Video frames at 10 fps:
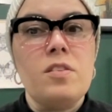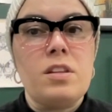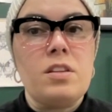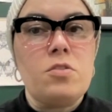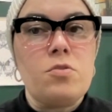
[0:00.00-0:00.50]
that
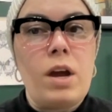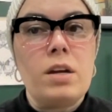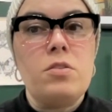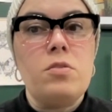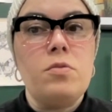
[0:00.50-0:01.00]

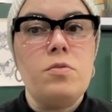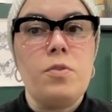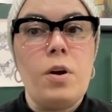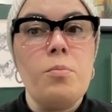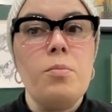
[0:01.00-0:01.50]
distract you
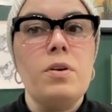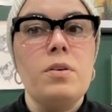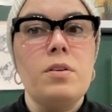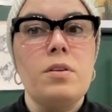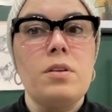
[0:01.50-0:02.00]
from
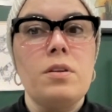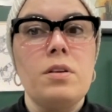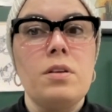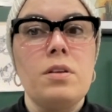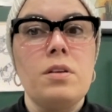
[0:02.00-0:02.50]

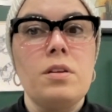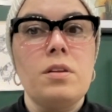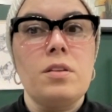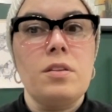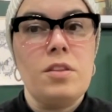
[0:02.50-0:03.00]

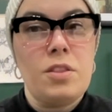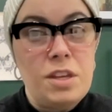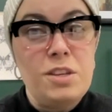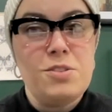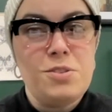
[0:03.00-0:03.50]
the
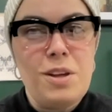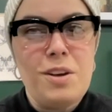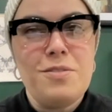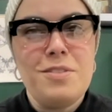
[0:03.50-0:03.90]
things you love.